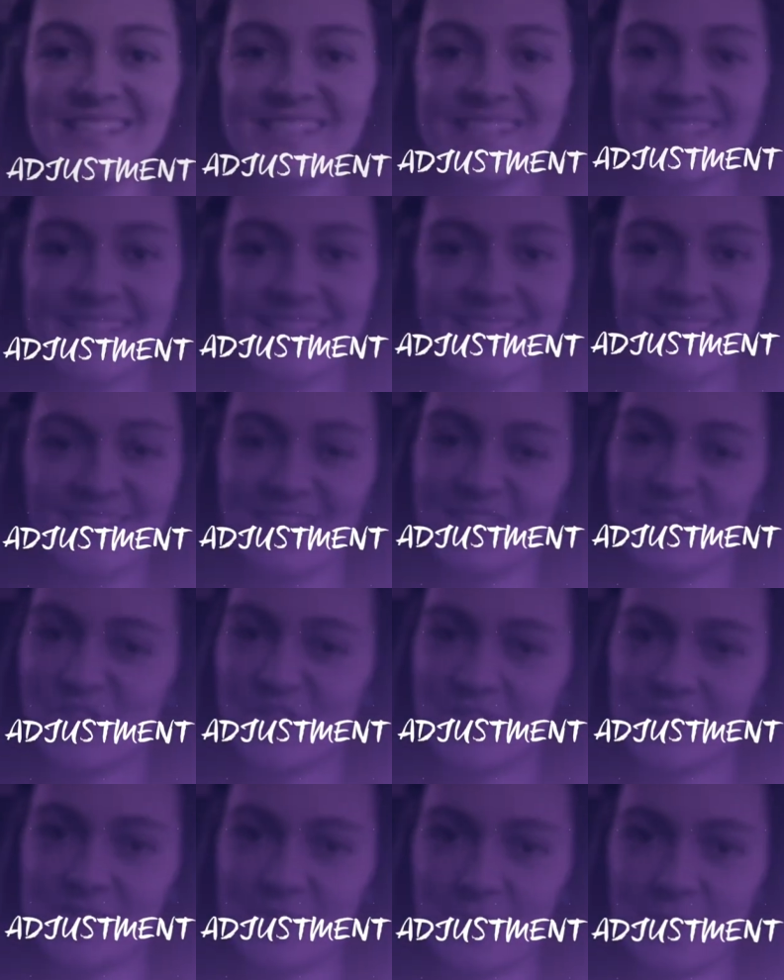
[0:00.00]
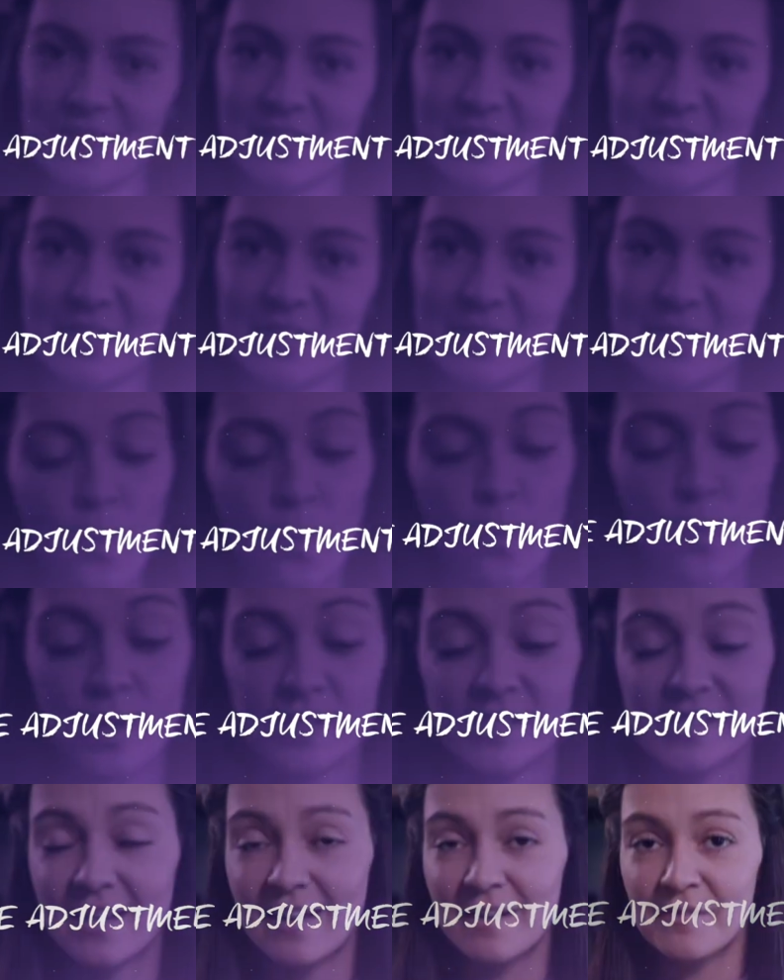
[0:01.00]
Scene adjustment.
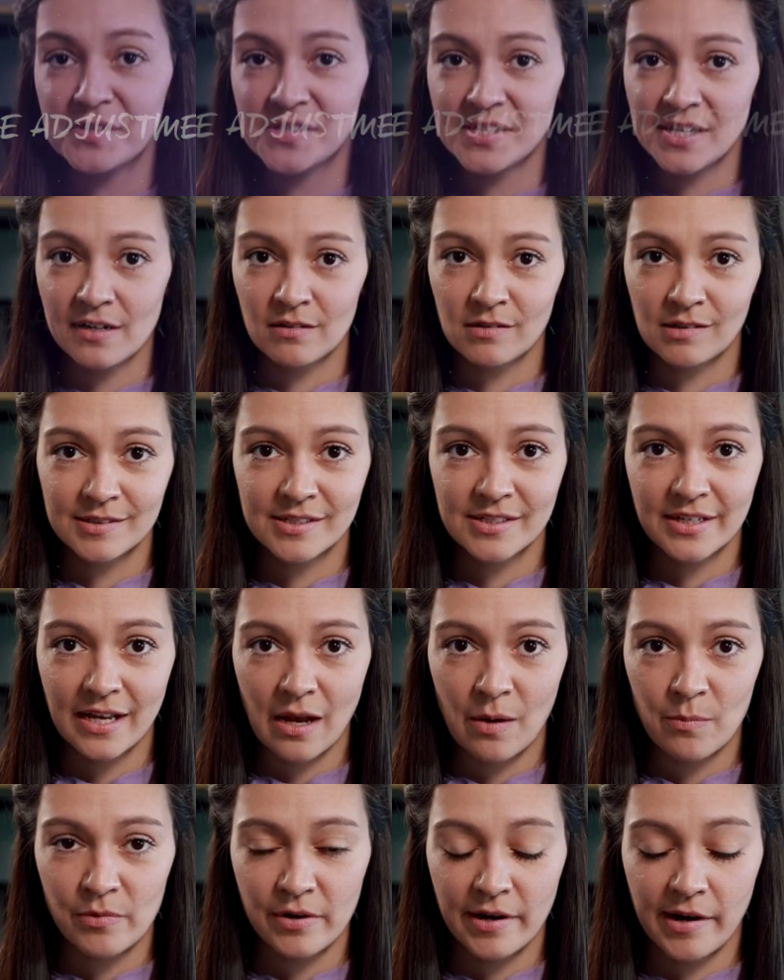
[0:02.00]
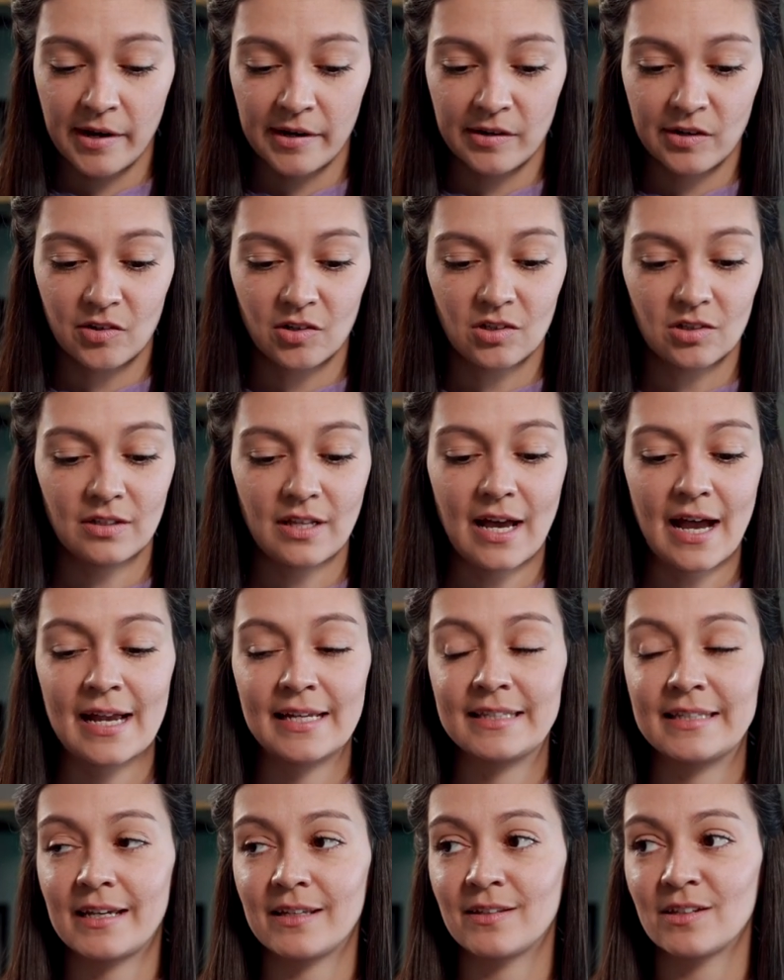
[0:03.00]
Once I have settled on the camera angle, I
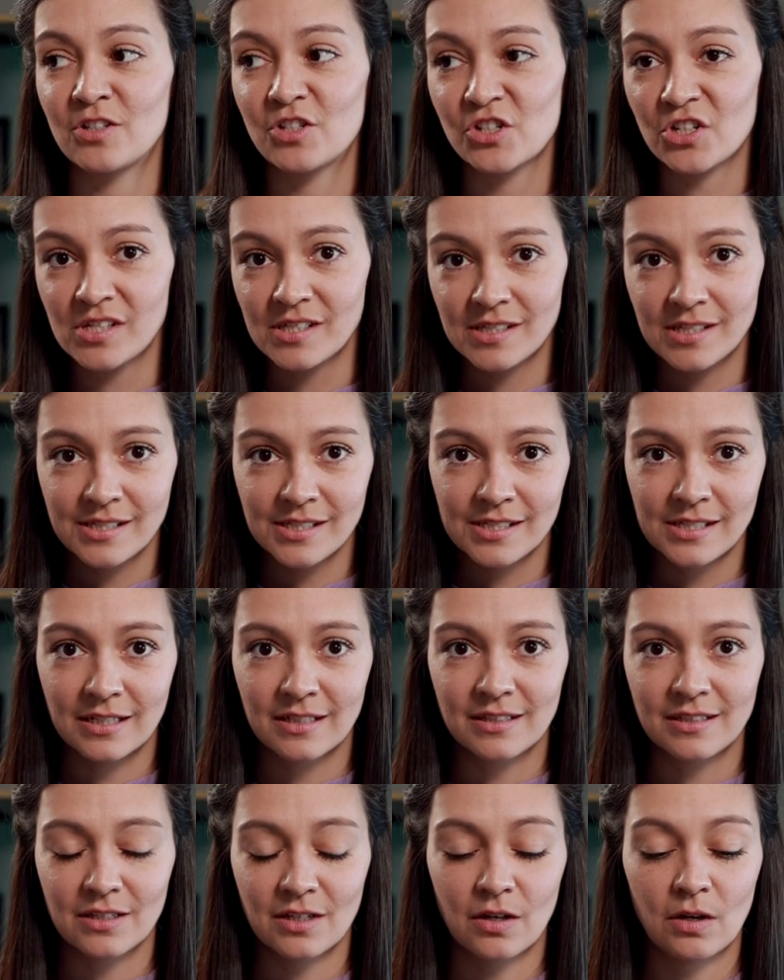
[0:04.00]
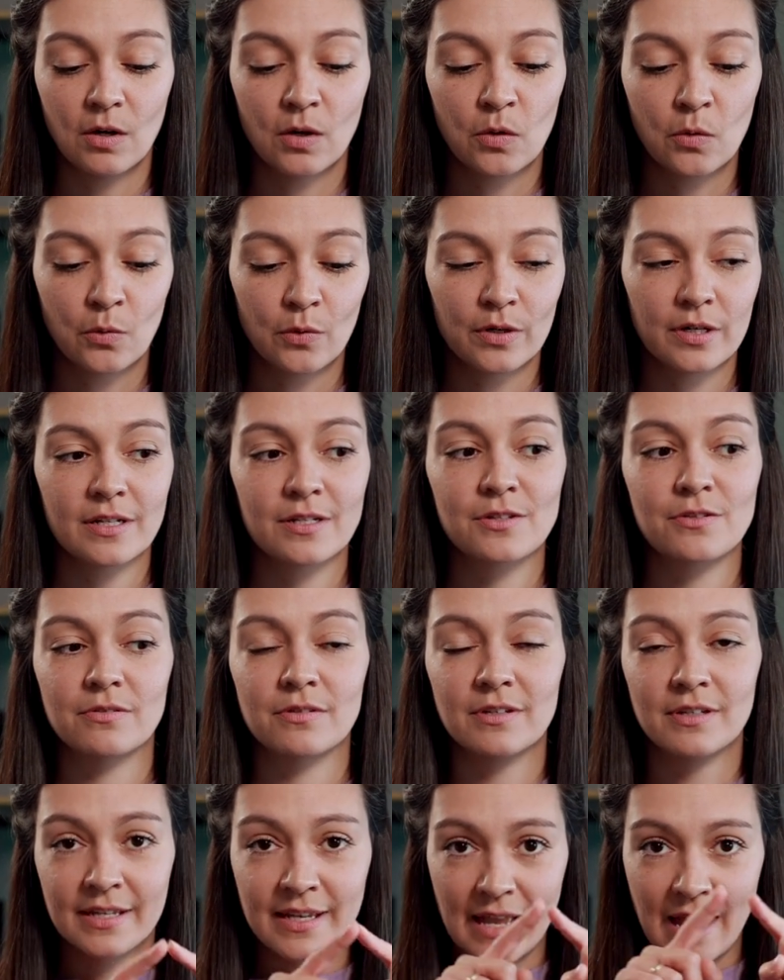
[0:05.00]
then adjust the scene according to
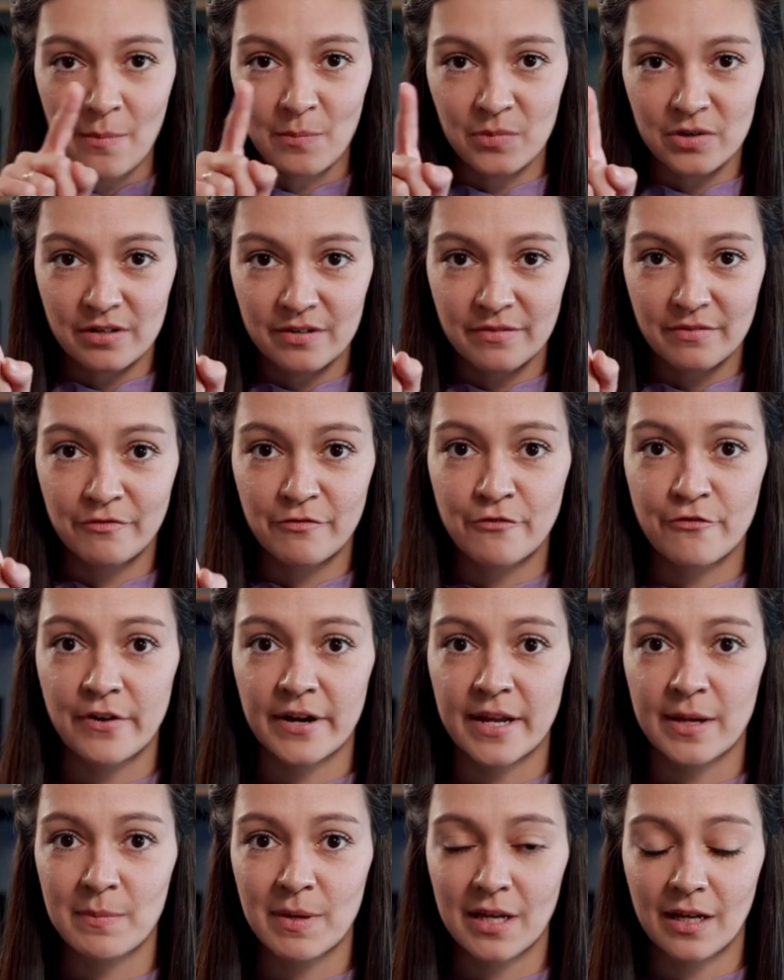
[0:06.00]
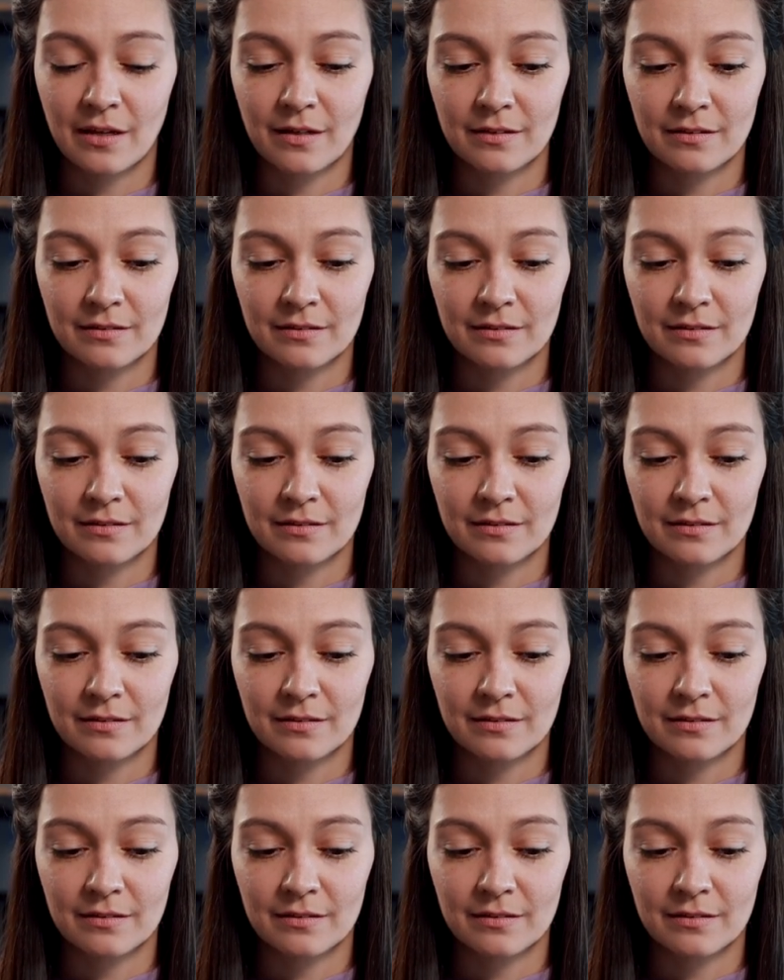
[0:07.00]
the camera framing.